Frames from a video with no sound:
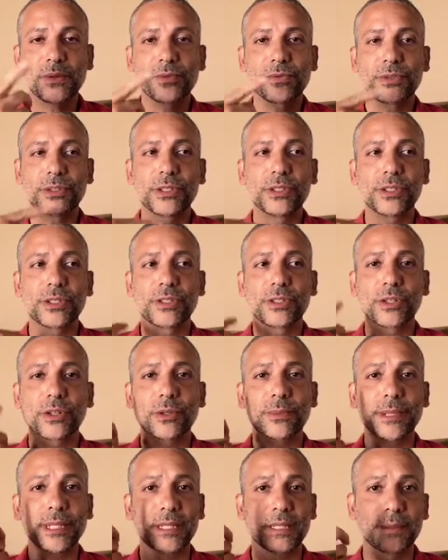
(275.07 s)
for
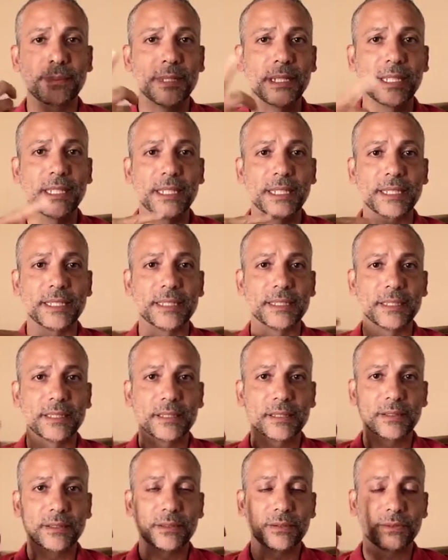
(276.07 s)
disturbing the mind,
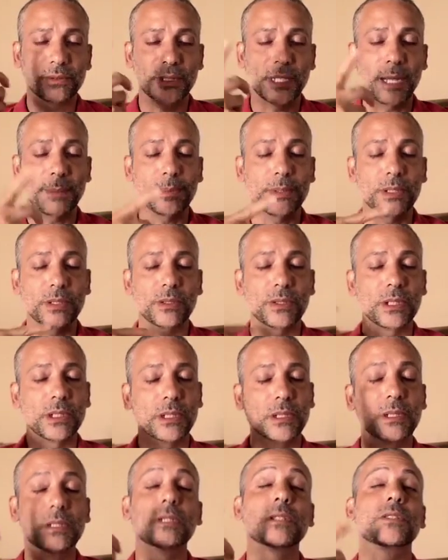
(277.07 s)
for an opportunity
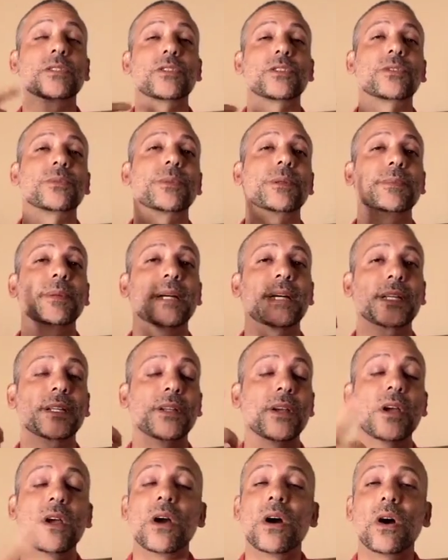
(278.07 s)
to disturb the mind,
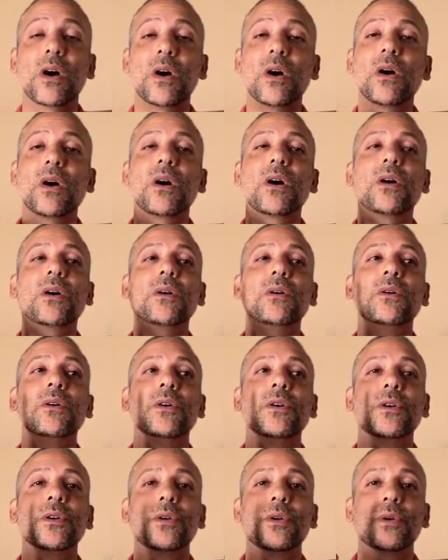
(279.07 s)
all
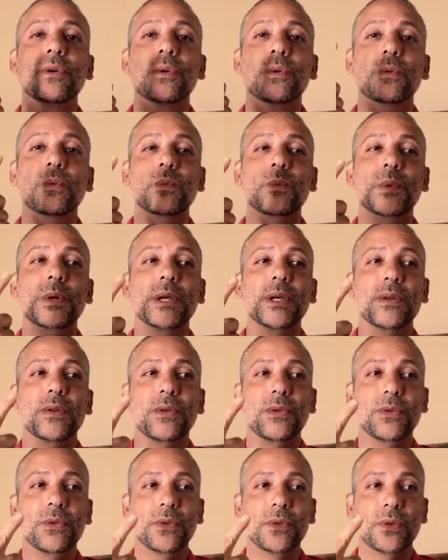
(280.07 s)

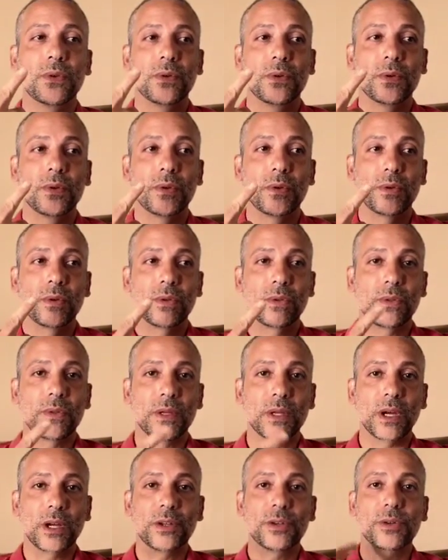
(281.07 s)
with
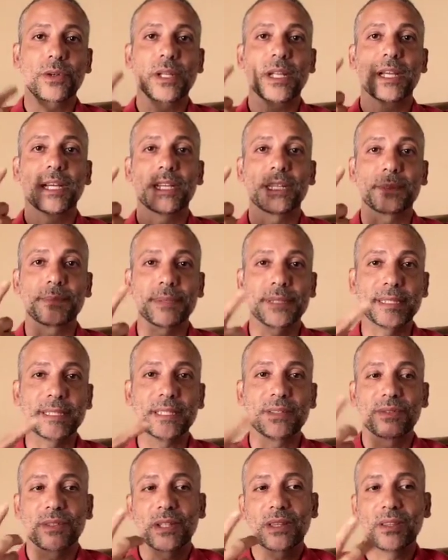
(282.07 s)
the underlying
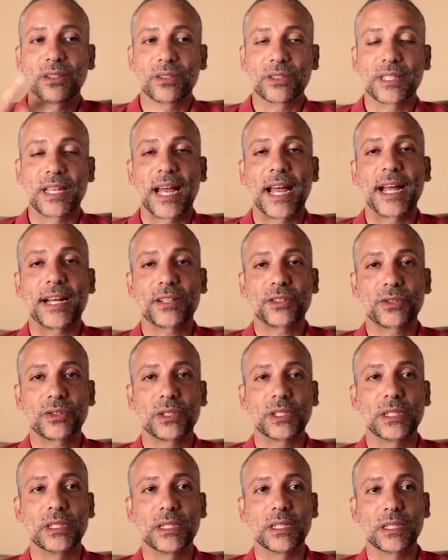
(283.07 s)
belief that there's
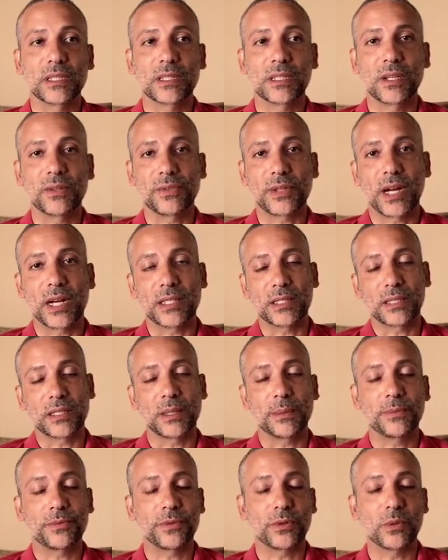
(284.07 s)
actually a
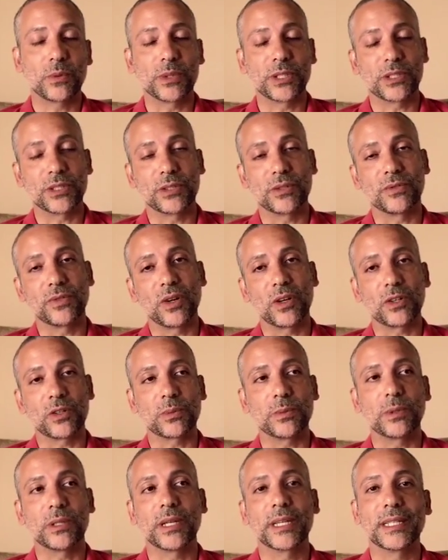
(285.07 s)
self-concept for which is
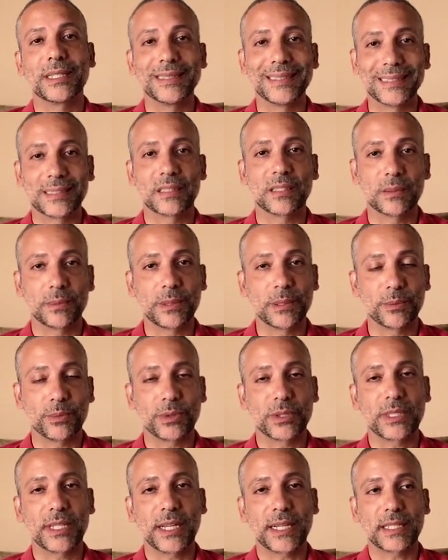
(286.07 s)
vulnerable and needs to be
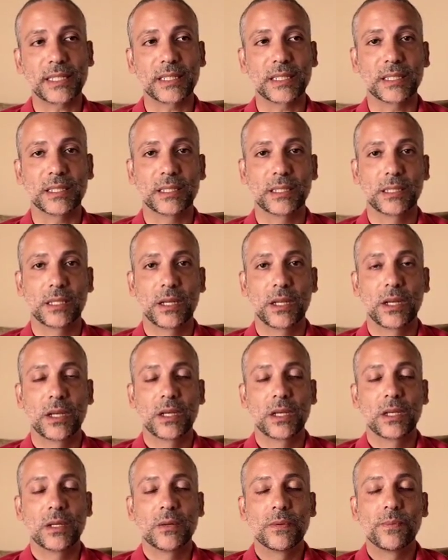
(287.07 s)
protected.
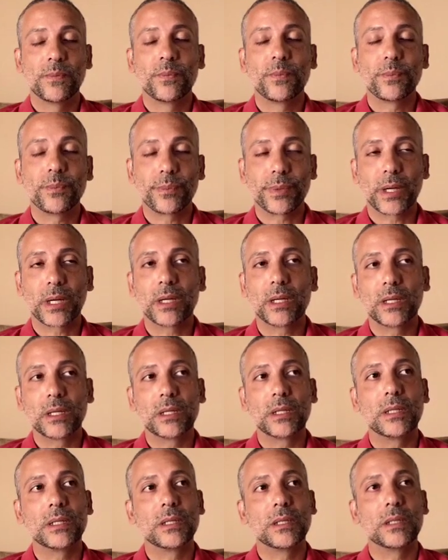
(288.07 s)
But